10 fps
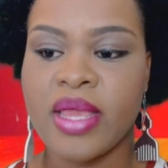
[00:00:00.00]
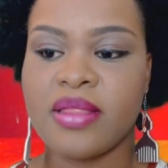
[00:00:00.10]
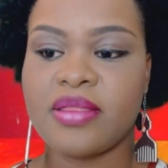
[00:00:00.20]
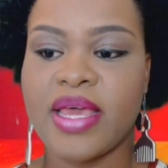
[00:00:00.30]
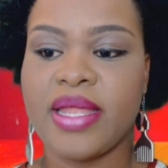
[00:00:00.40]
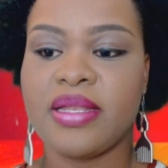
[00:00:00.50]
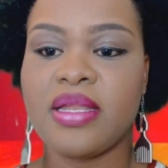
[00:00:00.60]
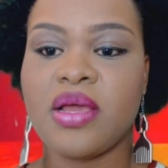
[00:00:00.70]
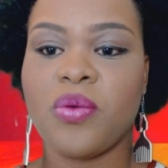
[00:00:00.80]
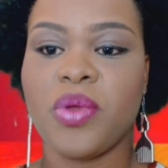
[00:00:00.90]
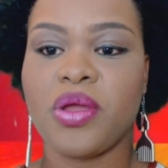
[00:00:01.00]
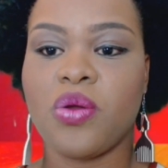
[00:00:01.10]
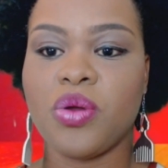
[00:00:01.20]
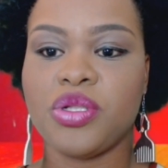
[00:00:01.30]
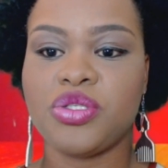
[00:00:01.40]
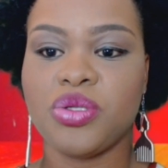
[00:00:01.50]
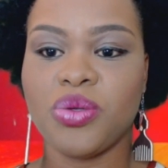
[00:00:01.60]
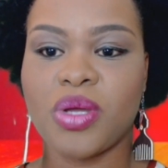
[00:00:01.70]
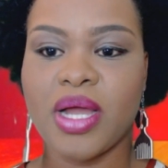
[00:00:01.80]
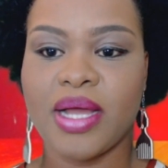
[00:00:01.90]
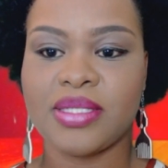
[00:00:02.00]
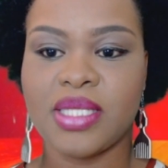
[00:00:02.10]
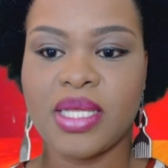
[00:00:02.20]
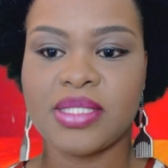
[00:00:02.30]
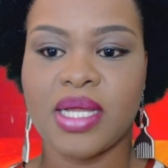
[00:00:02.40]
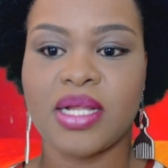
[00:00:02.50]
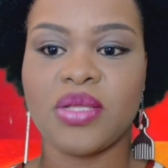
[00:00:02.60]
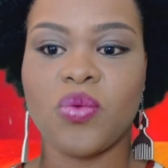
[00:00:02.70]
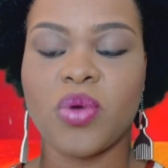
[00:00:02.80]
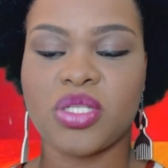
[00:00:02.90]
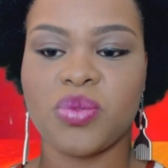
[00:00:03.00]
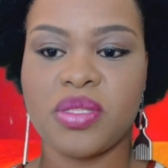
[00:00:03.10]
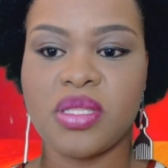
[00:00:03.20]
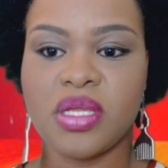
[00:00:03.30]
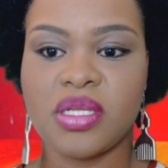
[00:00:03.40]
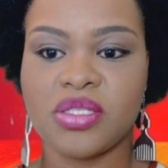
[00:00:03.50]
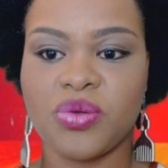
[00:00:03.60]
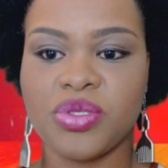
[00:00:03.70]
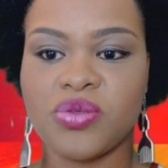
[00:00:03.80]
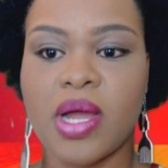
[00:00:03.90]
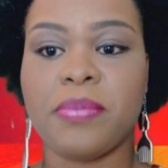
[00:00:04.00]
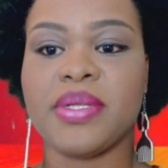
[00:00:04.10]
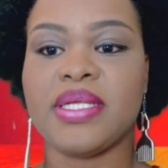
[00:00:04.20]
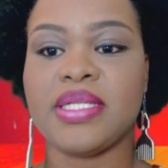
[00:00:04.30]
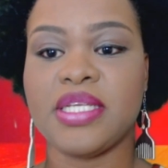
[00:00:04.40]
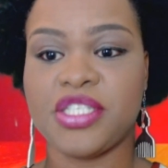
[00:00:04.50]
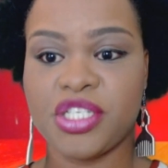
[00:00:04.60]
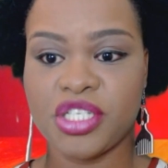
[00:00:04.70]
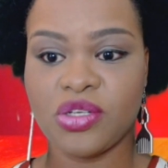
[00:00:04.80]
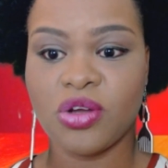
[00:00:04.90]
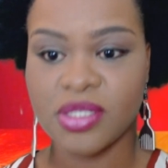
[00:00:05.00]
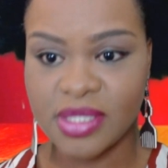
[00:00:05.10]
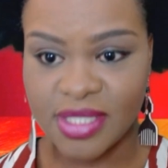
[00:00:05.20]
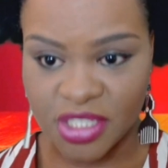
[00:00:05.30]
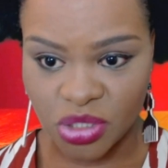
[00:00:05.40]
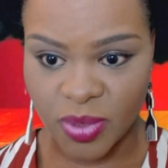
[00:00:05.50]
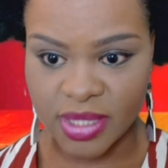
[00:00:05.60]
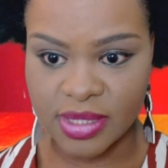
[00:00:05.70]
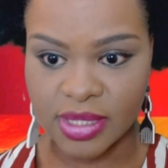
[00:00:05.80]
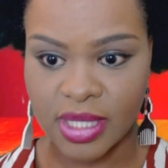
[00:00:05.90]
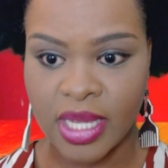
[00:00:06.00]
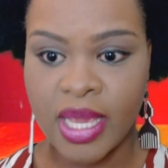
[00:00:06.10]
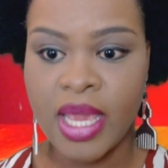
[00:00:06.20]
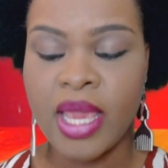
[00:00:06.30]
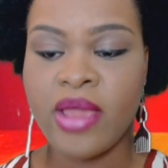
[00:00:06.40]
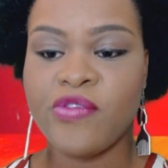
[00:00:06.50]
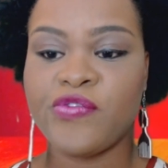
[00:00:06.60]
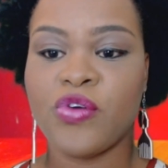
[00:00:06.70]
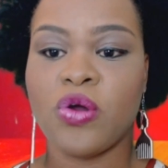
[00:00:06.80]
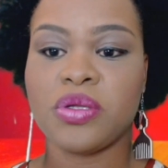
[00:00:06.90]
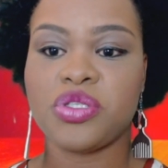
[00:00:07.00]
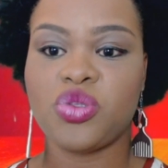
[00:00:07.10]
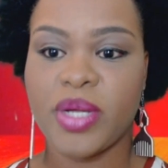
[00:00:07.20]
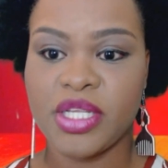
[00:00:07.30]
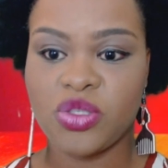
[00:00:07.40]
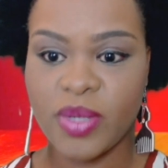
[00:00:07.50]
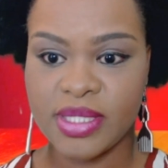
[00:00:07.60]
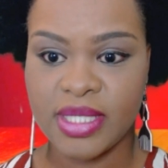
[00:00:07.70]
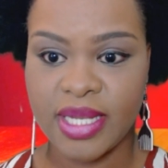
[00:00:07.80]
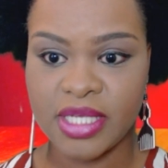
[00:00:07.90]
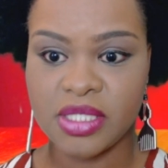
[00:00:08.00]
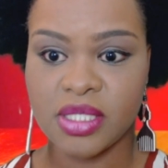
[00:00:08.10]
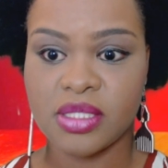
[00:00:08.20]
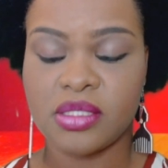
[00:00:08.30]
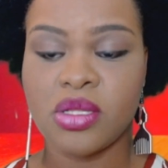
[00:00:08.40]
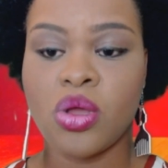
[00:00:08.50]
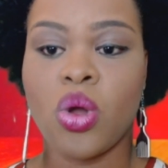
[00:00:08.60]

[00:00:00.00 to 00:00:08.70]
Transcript: Then we're going to look at exactly what we think is going to happen in each constituency for the 2020 elections,